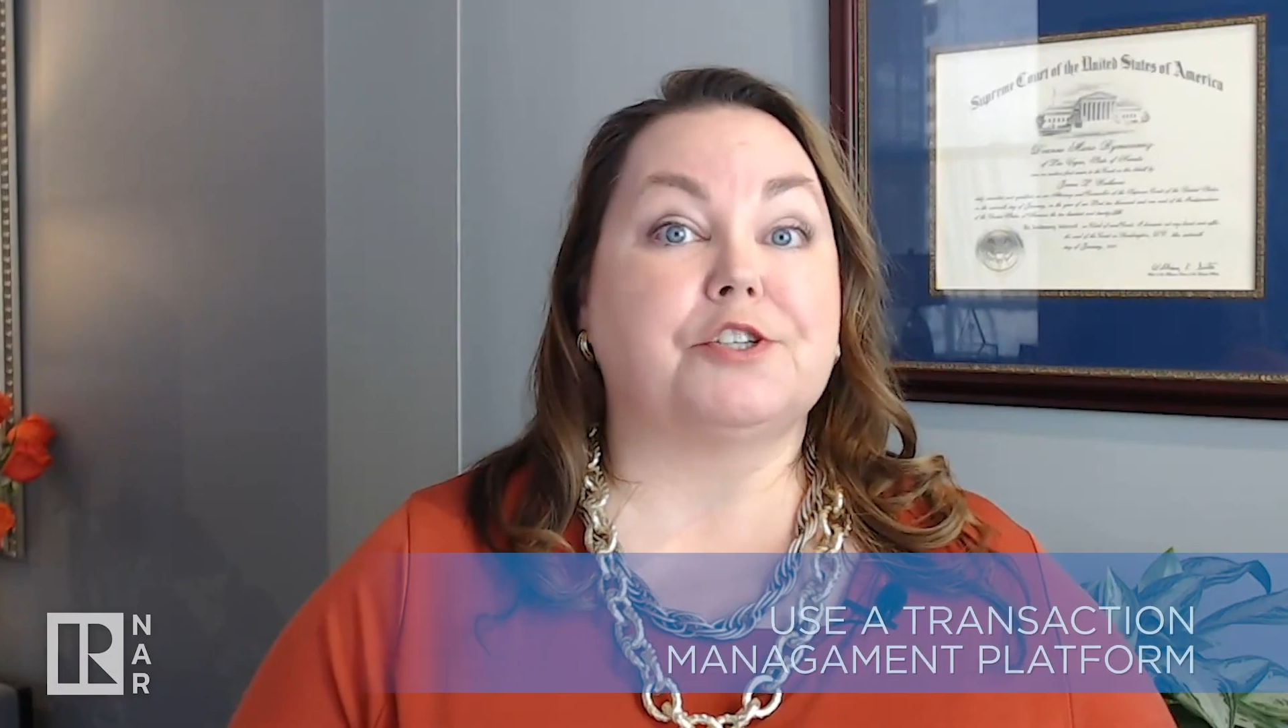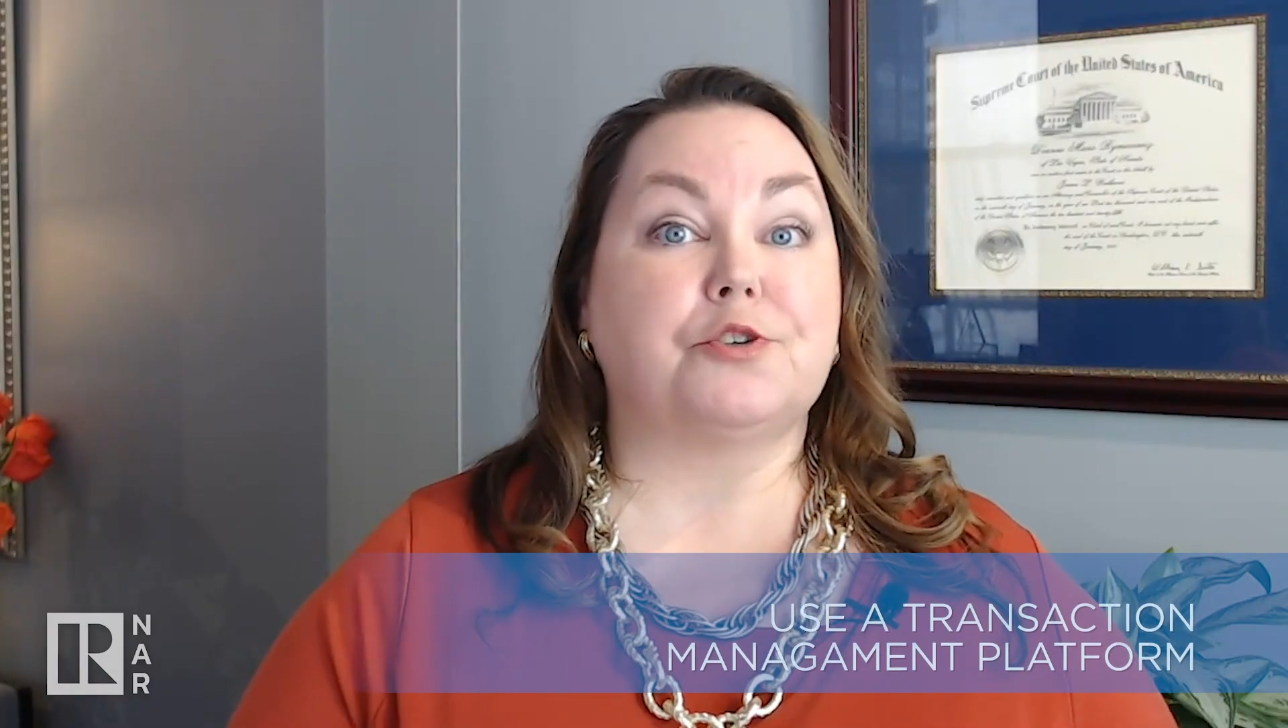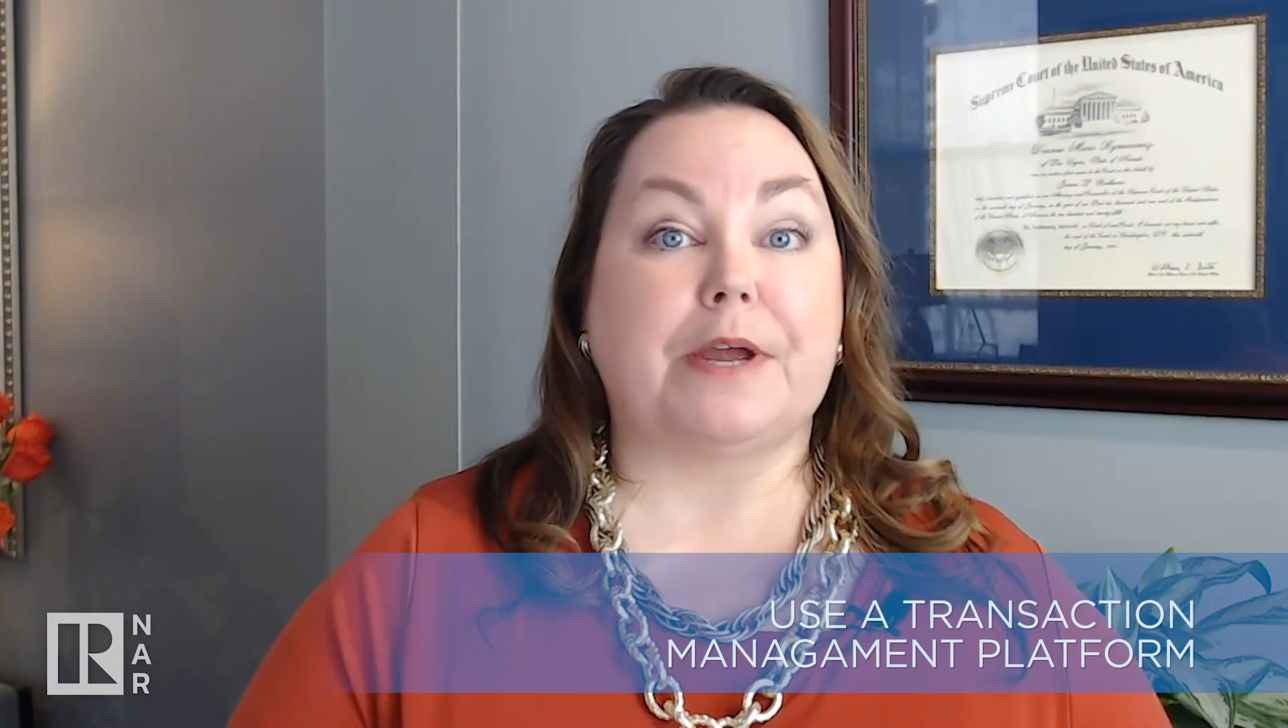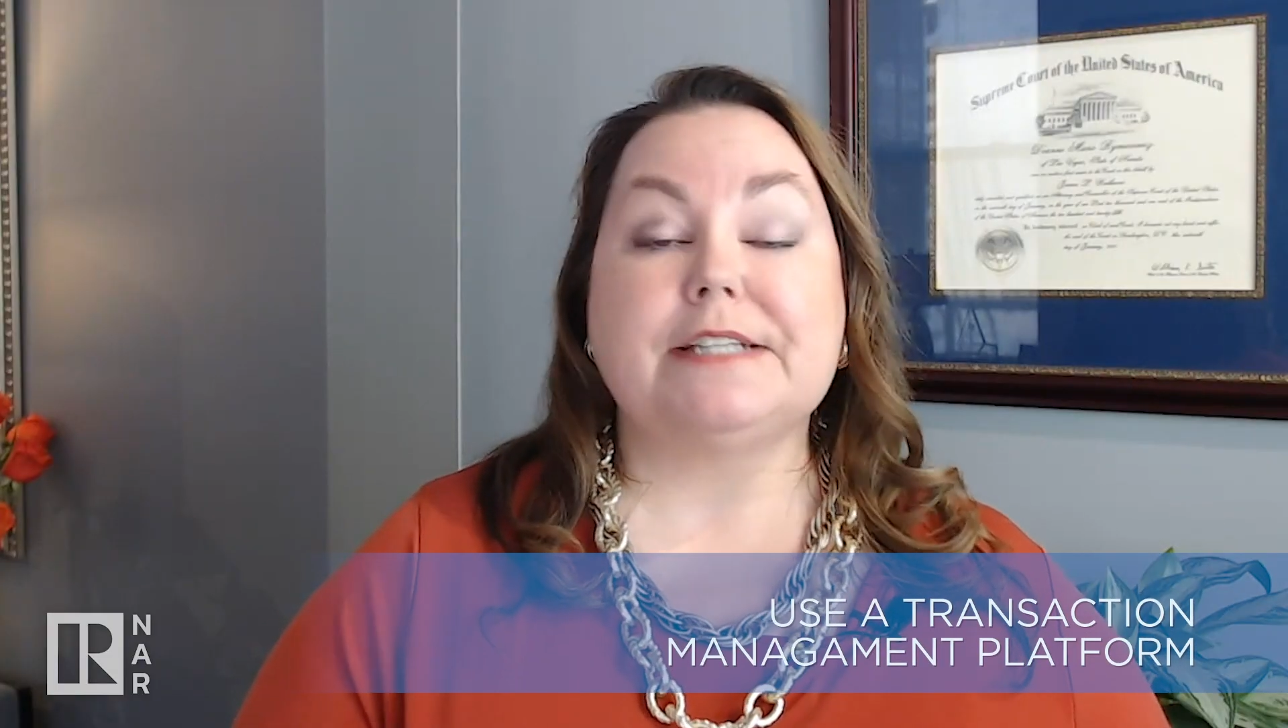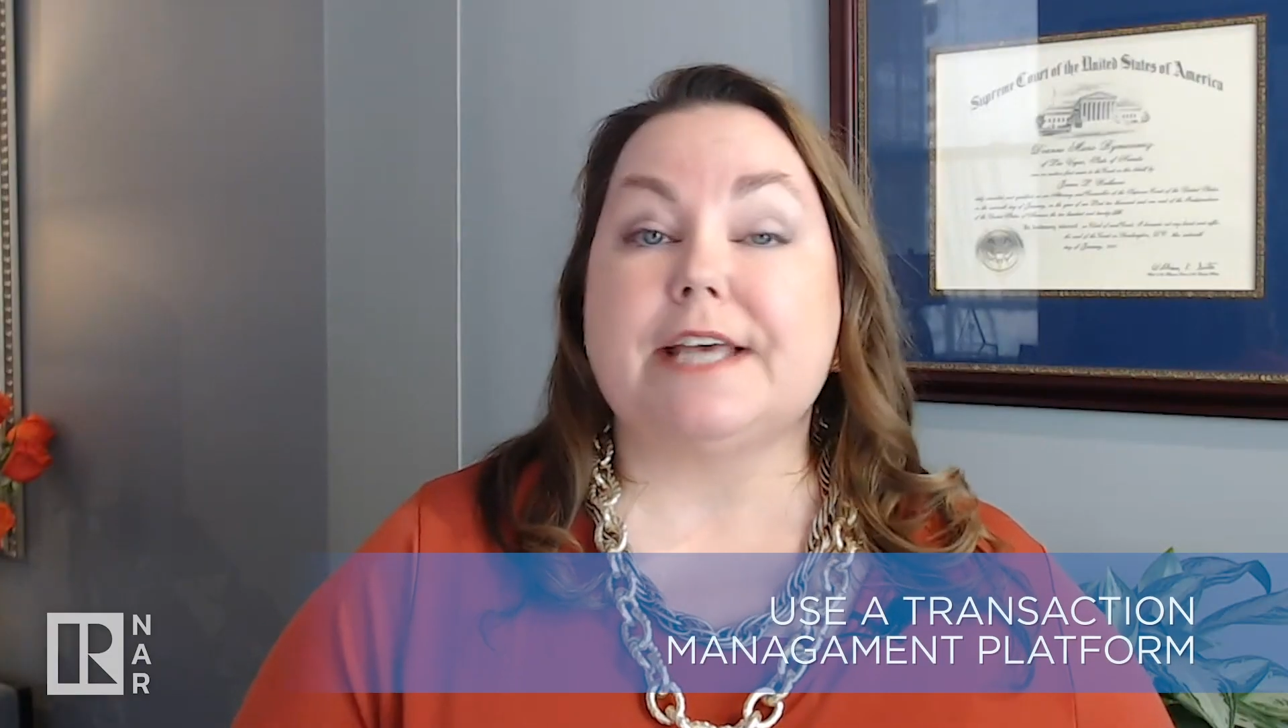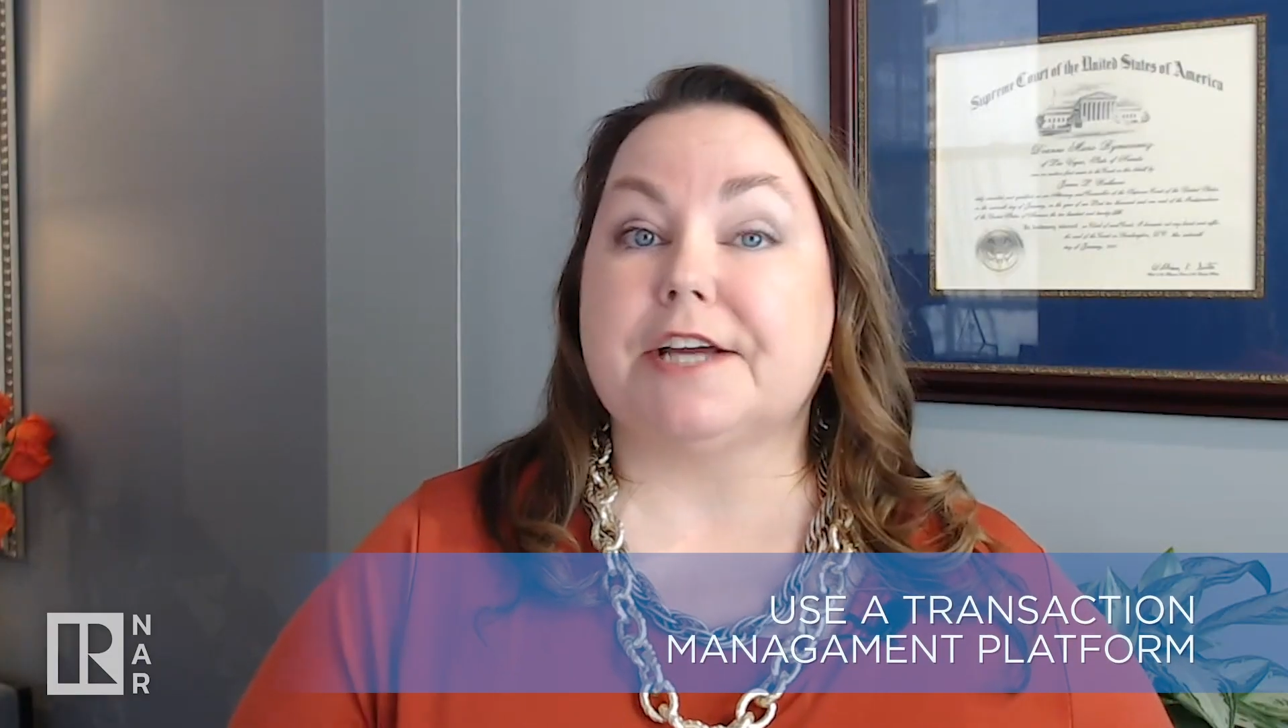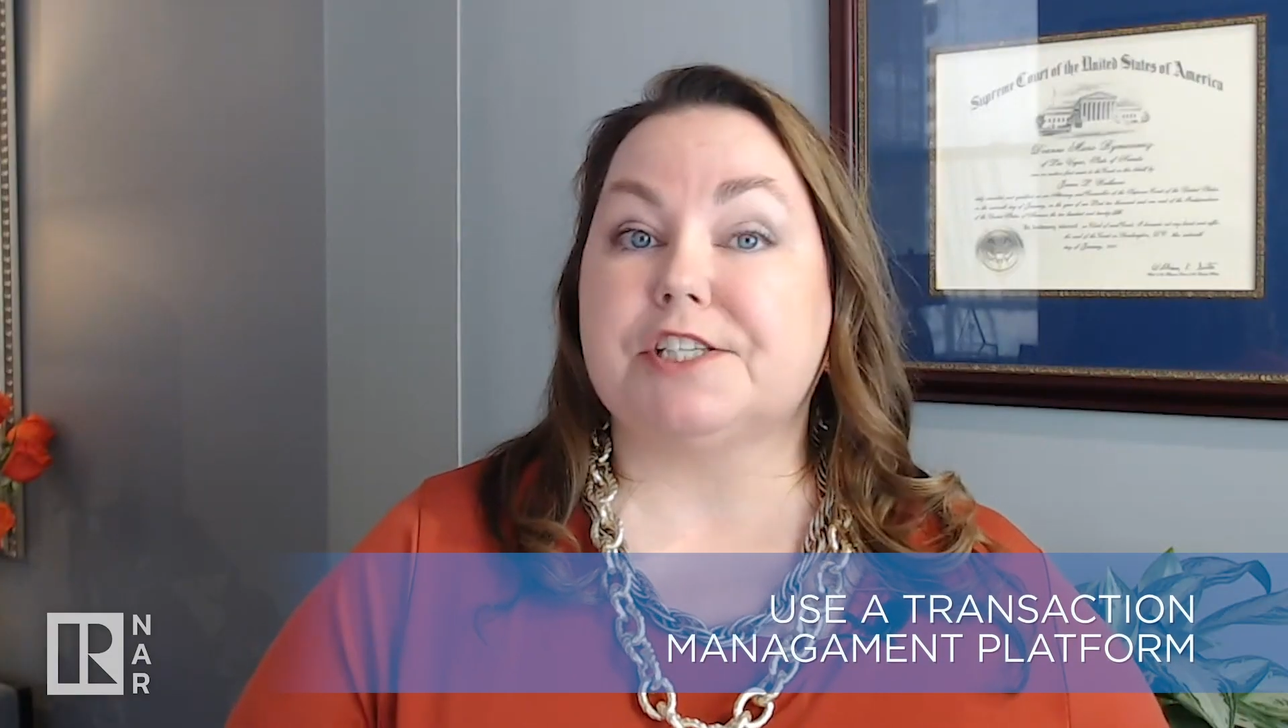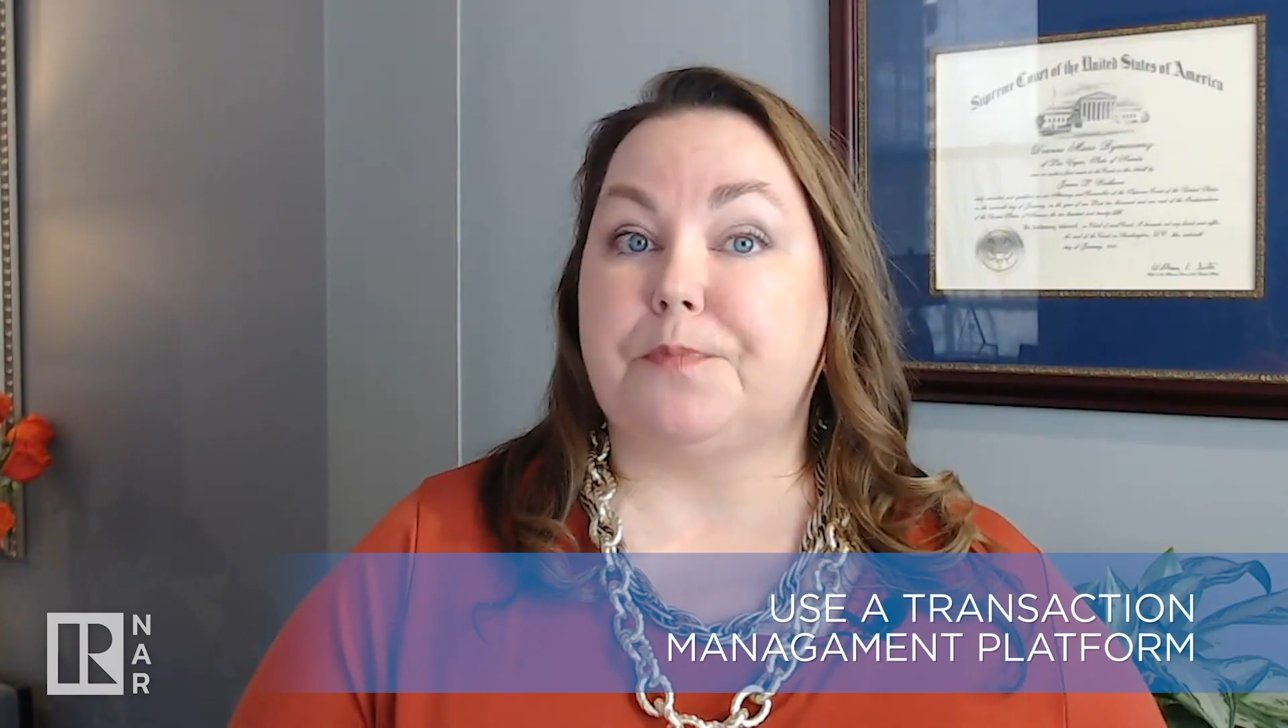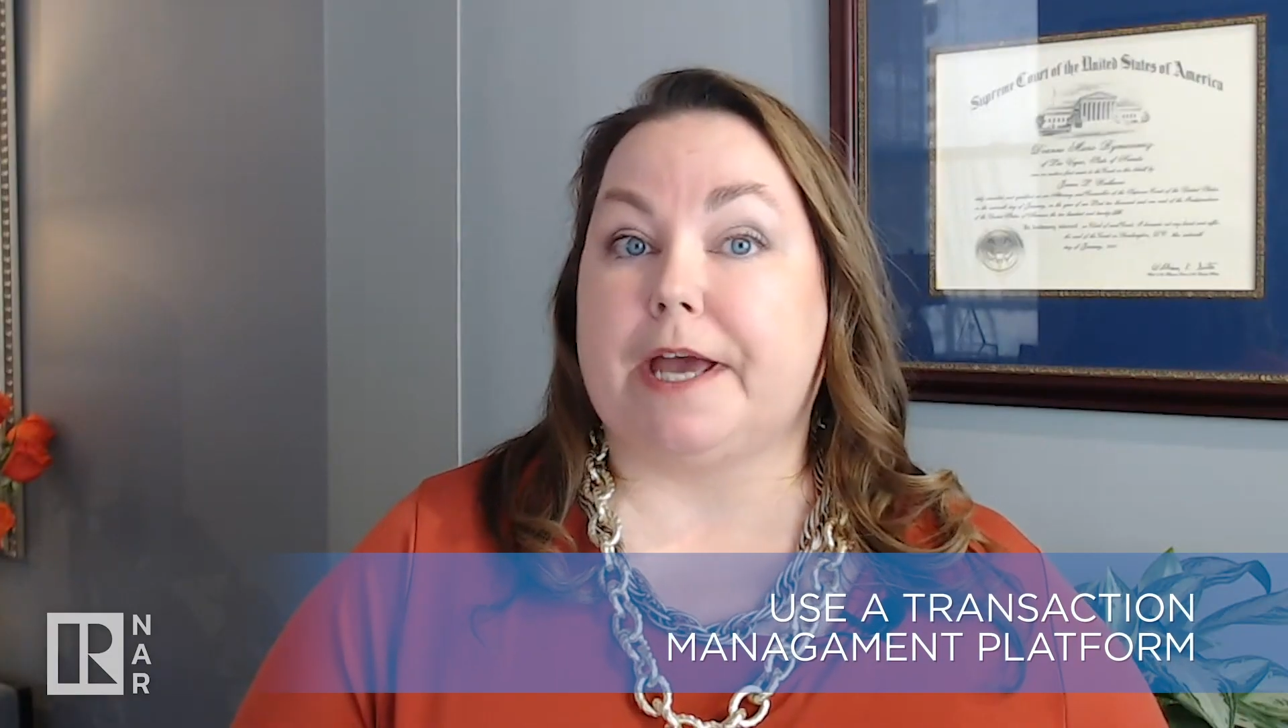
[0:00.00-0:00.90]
a transaction